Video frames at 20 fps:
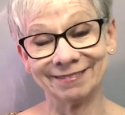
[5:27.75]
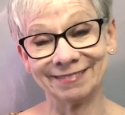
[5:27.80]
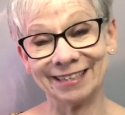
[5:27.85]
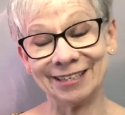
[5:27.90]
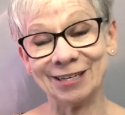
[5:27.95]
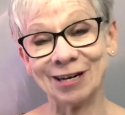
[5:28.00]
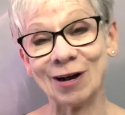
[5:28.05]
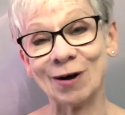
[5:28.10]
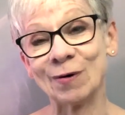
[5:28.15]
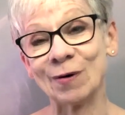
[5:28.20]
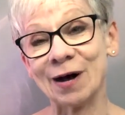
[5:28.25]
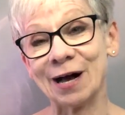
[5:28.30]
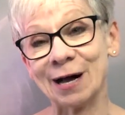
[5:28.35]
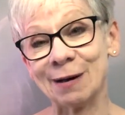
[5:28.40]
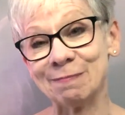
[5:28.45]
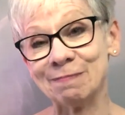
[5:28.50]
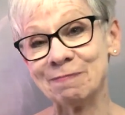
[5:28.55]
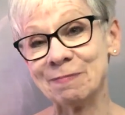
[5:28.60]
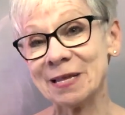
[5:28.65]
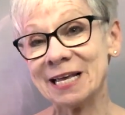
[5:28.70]
You
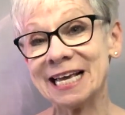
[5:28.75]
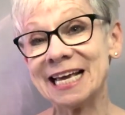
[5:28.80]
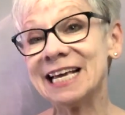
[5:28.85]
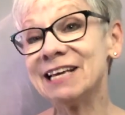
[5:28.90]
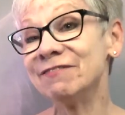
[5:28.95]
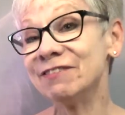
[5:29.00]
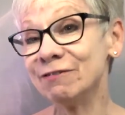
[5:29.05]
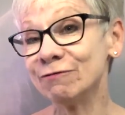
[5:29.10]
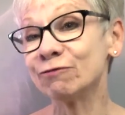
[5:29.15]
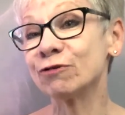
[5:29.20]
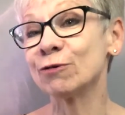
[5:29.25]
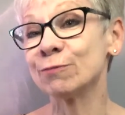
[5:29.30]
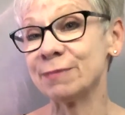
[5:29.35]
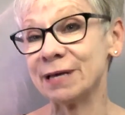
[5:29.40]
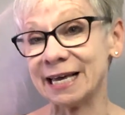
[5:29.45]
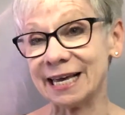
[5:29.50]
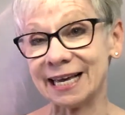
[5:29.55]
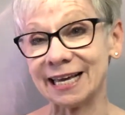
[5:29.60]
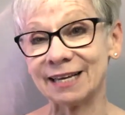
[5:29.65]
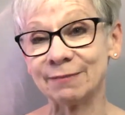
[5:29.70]
know, even for
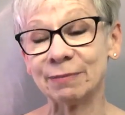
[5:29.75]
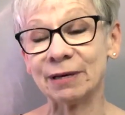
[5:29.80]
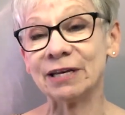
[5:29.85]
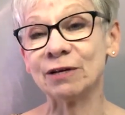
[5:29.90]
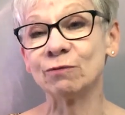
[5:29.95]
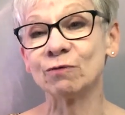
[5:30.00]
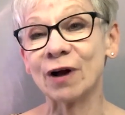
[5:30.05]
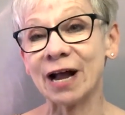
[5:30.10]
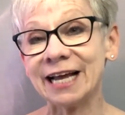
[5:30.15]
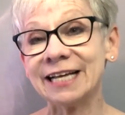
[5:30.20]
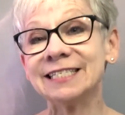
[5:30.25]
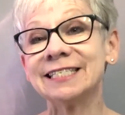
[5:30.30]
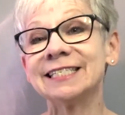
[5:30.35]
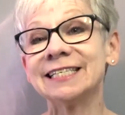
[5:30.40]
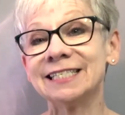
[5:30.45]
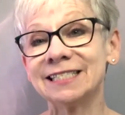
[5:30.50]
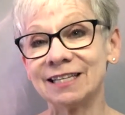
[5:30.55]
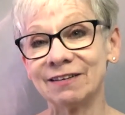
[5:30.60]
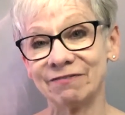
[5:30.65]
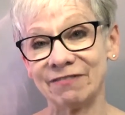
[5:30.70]
me, being raised
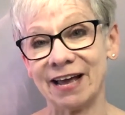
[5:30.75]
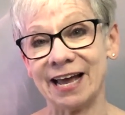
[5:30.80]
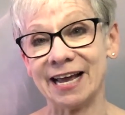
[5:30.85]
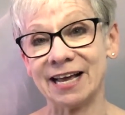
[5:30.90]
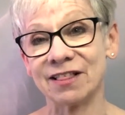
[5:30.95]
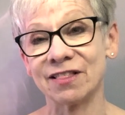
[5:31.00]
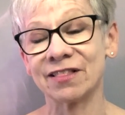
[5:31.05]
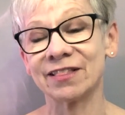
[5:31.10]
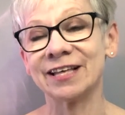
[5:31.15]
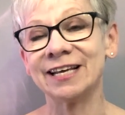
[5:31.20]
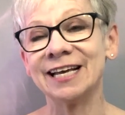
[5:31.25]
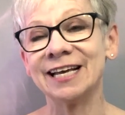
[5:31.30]
in the faith,